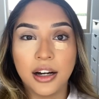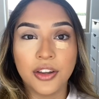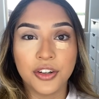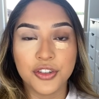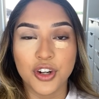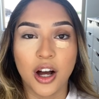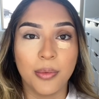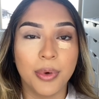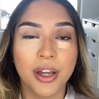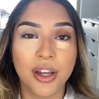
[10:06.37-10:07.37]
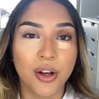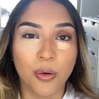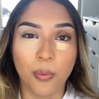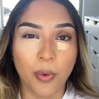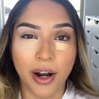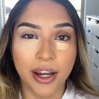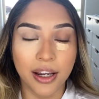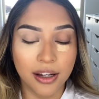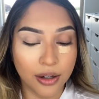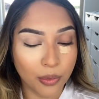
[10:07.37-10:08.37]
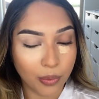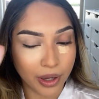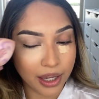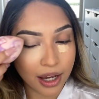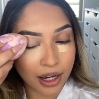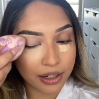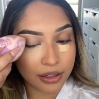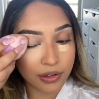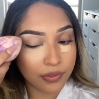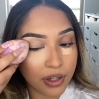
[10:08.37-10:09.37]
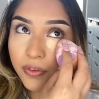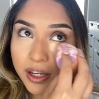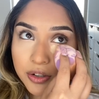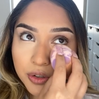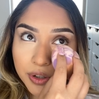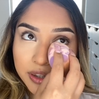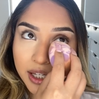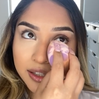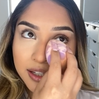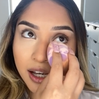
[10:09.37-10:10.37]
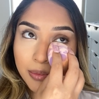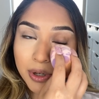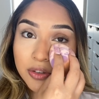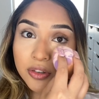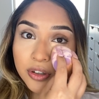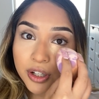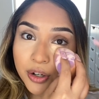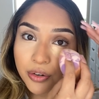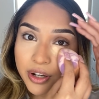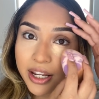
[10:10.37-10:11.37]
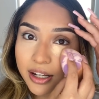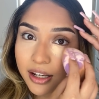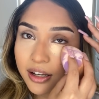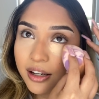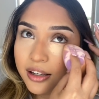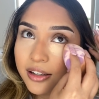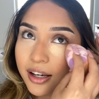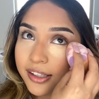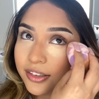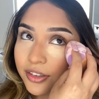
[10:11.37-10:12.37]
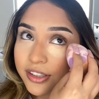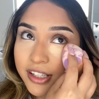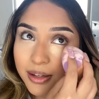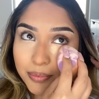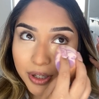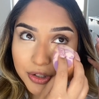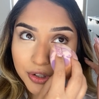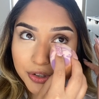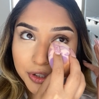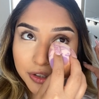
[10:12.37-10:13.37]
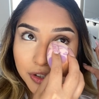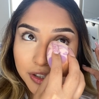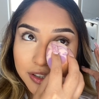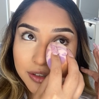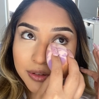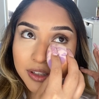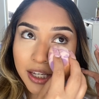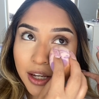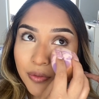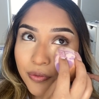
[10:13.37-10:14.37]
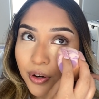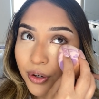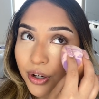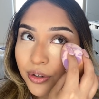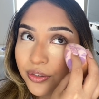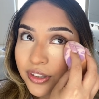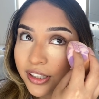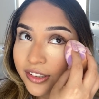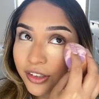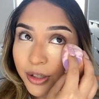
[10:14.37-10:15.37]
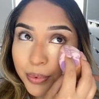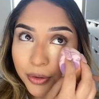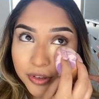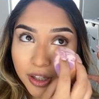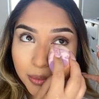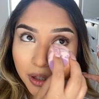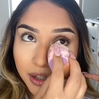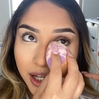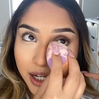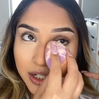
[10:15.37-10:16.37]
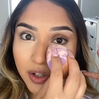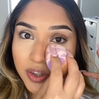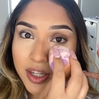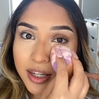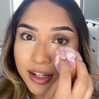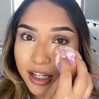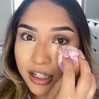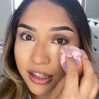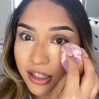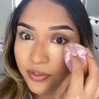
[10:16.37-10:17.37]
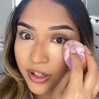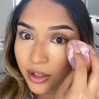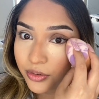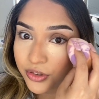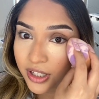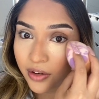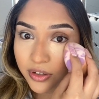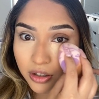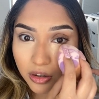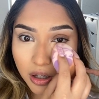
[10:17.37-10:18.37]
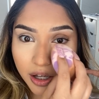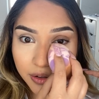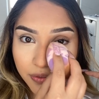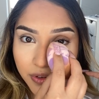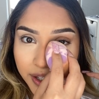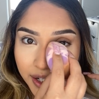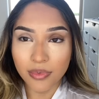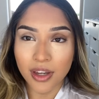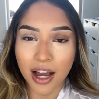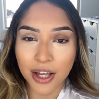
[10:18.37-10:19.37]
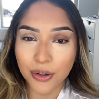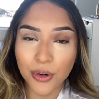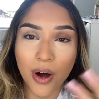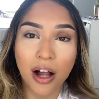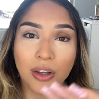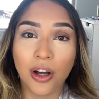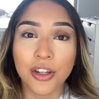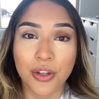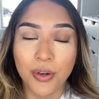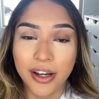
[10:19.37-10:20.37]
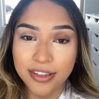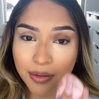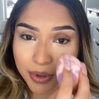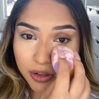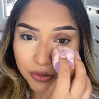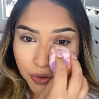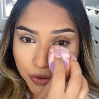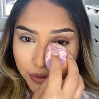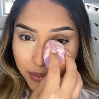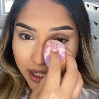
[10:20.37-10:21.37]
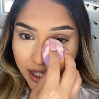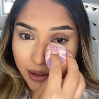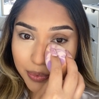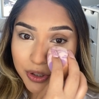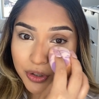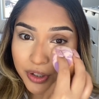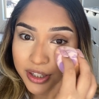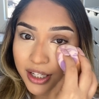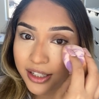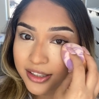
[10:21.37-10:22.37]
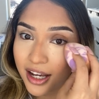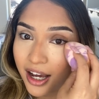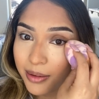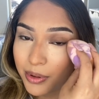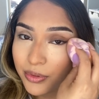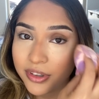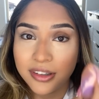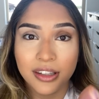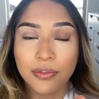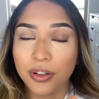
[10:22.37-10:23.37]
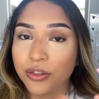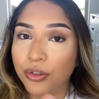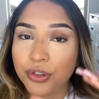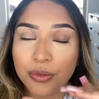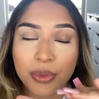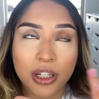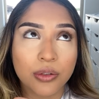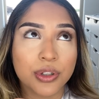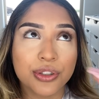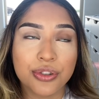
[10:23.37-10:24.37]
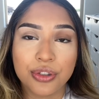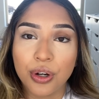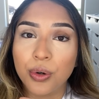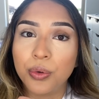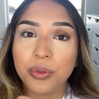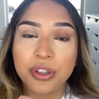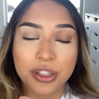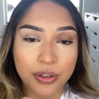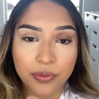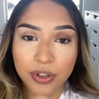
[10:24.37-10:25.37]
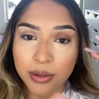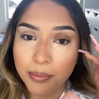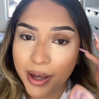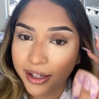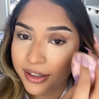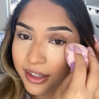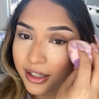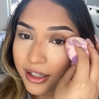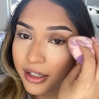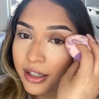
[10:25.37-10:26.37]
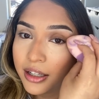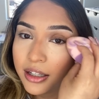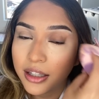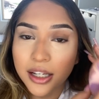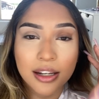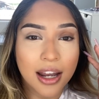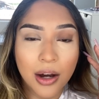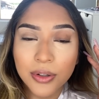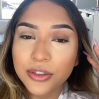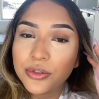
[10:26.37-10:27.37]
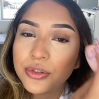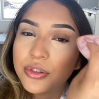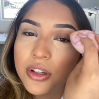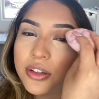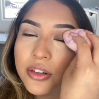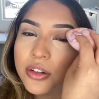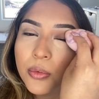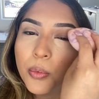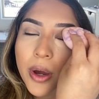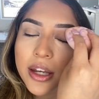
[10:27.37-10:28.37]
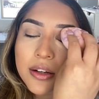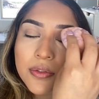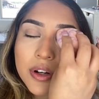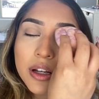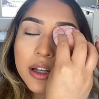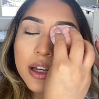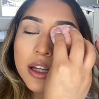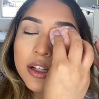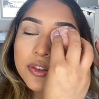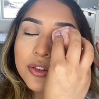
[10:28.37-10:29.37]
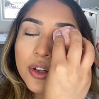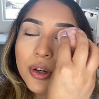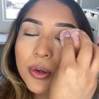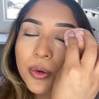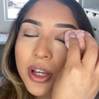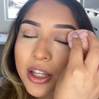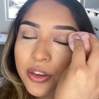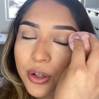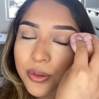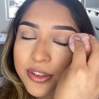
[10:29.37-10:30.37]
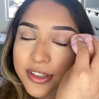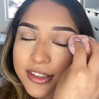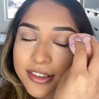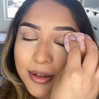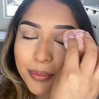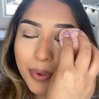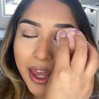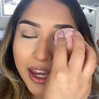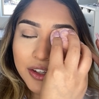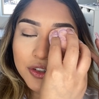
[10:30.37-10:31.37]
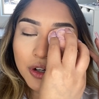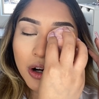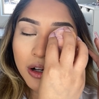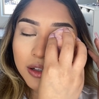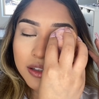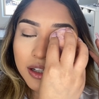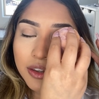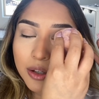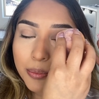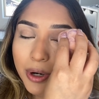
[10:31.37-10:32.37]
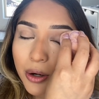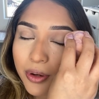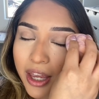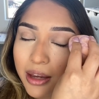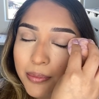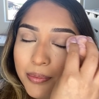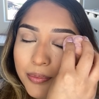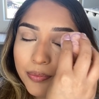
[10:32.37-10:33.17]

other job right away kind of and during that time i just started creating i started taking pictures i started taking photos and i started posting them online not thinking anything of it i was just having a lot of fun i don't know how long you guys have been on social media but during that time it was different social media was so different back then like now it's way different so there was this page called the brow game